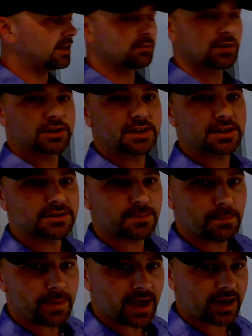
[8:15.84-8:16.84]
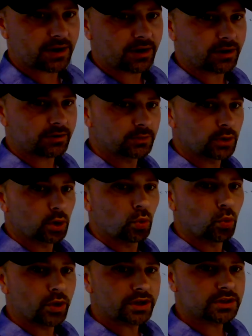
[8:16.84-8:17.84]
it really doesn't matter
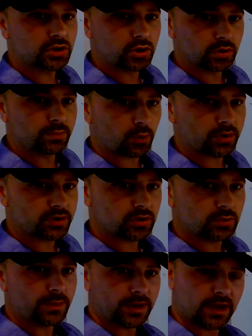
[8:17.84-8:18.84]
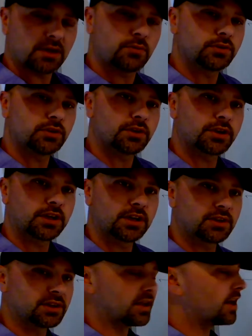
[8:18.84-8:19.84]
which 2 points you pick when you're looking at the